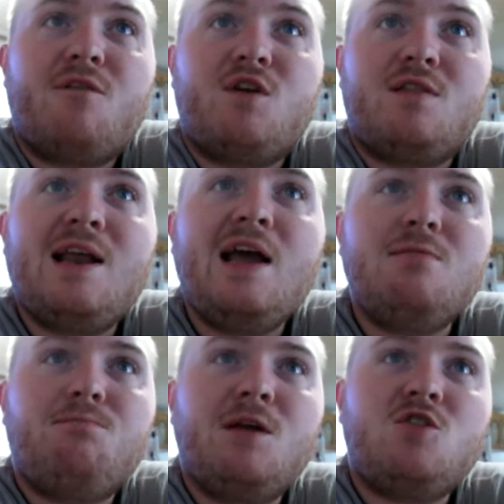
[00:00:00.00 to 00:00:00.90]
For tonight,
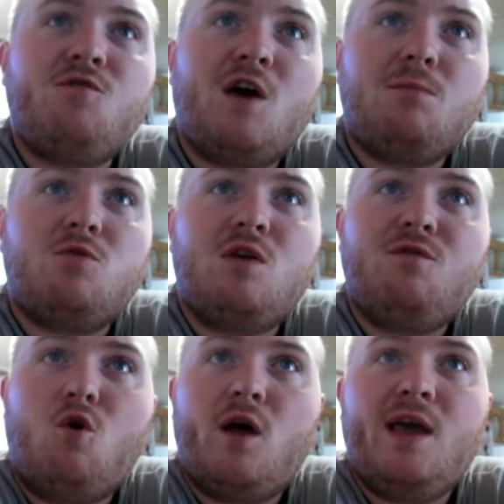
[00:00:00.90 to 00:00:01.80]
patchy fog between
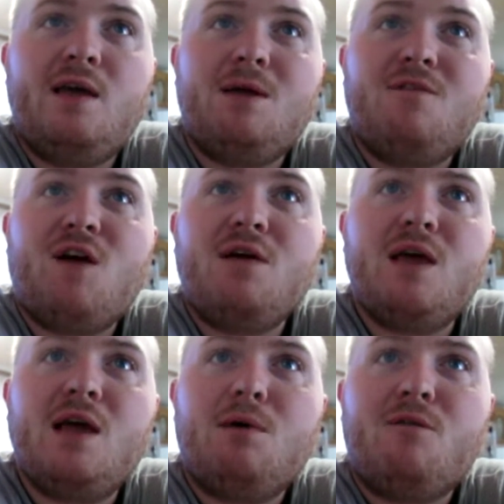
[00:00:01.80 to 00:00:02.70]
4 a.m. and 5 a.m.